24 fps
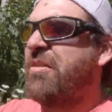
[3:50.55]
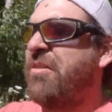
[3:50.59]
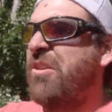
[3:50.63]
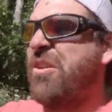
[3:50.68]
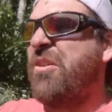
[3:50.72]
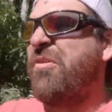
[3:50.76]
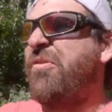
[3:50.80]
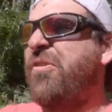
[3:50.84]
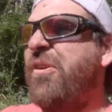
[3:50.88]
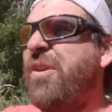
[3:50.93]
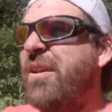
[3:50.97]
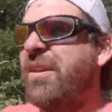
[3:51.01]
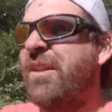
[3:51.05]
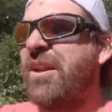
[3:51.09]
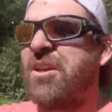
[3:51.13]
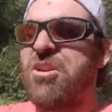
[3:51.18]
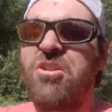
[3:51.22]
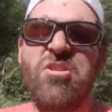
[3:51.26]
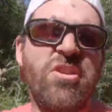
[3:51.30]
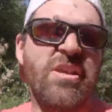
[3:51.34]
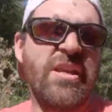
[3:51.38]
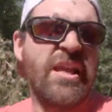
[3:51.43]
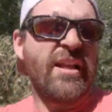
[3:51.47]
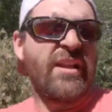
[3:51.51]
You feel like
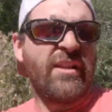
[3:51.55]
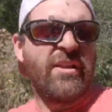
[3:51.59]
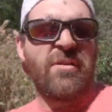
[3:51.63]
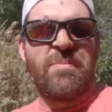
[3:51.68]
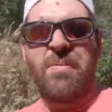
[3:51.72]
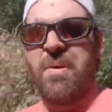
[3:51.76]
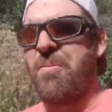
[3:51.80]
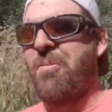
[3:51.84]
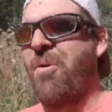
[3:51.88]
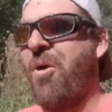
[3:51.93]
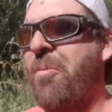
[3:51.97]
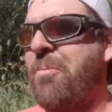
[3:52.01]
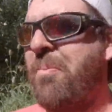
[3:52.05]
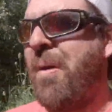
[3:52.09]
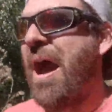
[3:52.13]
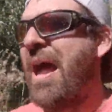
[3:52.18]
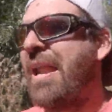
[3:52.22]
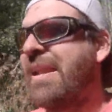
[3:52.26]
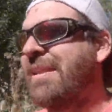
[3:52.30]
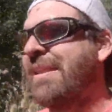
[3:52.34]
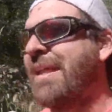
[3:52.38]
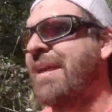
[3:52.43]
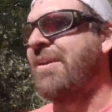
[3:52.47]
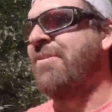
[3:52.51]
you can get a little bit more
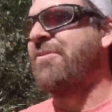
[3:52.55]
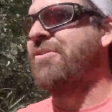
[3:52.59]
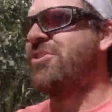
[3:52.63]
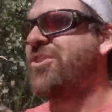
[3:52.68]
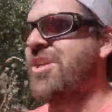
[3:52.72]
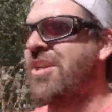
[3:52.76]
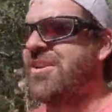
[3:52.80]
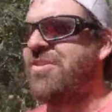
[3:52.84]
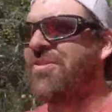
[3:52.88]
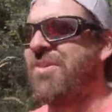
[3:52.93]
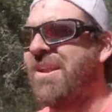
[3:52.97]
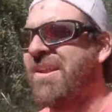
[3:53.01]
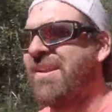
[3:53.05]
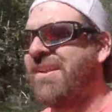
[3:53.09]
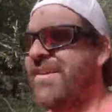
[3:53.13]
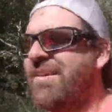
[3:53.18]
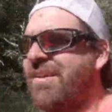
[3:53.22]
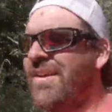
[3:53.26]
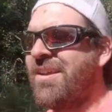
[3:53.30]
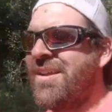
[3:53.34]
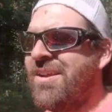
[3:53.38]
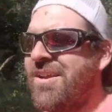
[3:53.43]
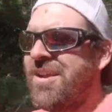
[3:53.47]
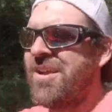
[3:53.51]
body language into it
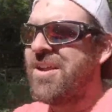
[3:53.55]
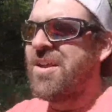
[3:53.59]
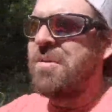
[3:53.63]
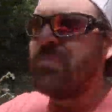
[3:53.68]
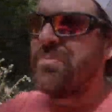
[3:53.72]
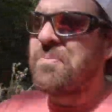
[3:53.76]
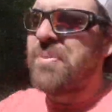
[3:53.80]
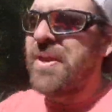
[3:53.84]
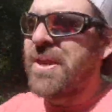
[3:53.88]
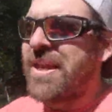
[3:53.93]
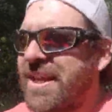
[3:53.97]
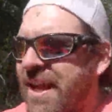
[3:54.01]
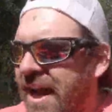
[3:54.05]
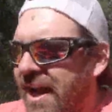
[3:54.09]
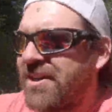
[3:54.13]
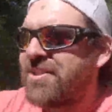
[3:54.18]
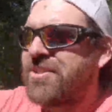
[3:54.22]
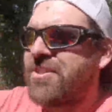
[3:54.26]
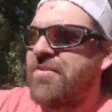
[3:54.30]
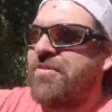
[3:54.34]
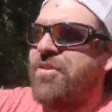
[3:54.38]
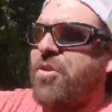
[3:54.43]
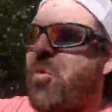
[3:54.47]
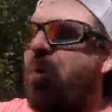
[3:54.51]
because
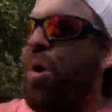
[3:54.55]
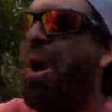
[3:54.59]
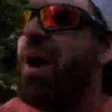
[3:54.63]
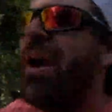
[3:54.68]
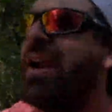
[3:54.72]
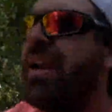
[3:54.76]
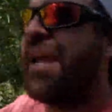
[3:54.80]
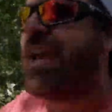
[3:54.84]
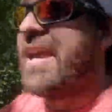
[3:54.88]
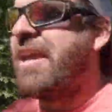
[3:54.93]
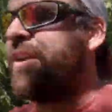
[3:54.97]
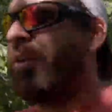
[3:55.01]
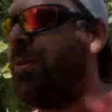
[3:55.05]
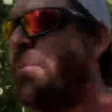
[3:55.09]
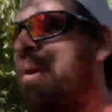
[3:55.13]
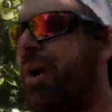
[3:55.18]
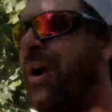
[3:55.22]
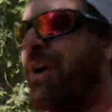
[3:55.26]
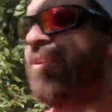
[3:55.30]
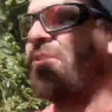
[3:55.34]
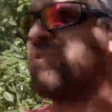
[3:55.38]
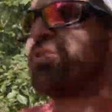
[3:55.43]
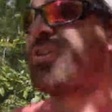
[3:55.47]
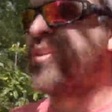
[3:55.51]
of the wide
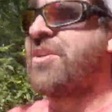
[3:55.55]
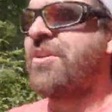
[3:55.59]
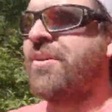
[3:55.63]
handlebars.